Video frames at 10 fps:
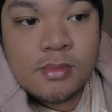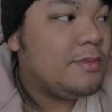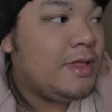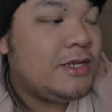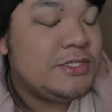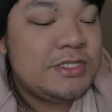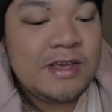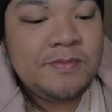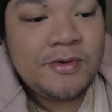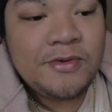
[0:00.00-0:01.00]
I'm glad you're
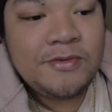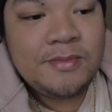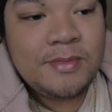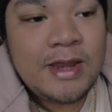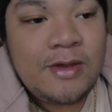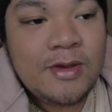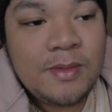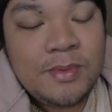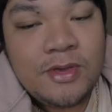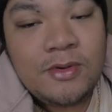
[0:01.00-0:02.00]
safe, bro. But now I
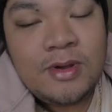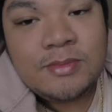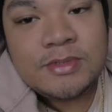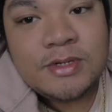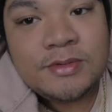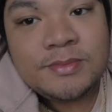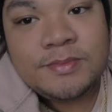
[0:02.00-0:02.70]
gotta pick you up, so.